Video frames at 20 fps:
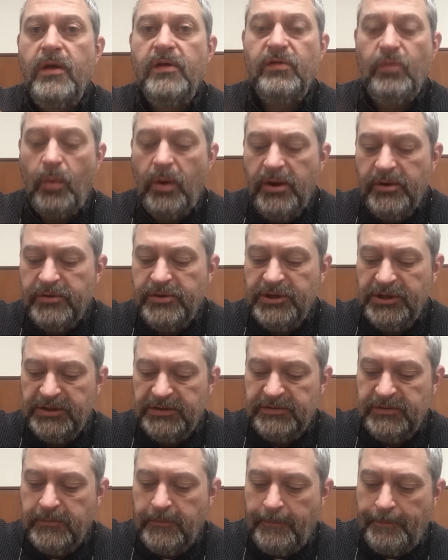It's well
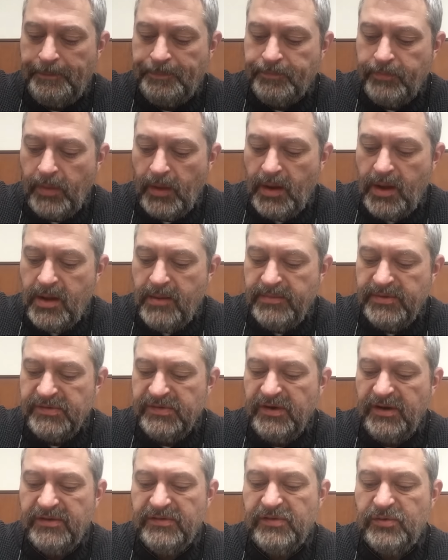cooked.
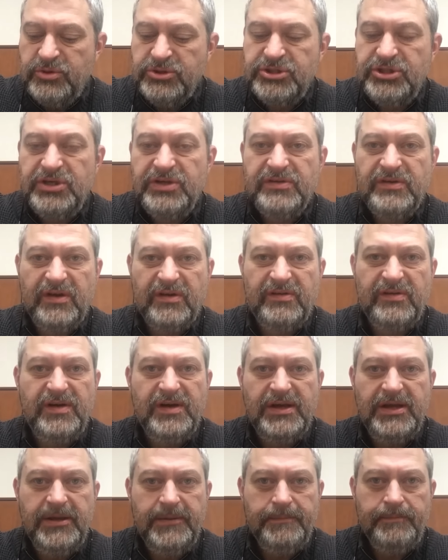It's not squishy. It's not
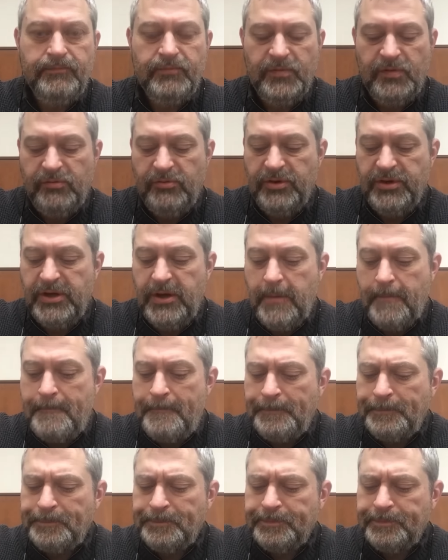sticky. It's really good.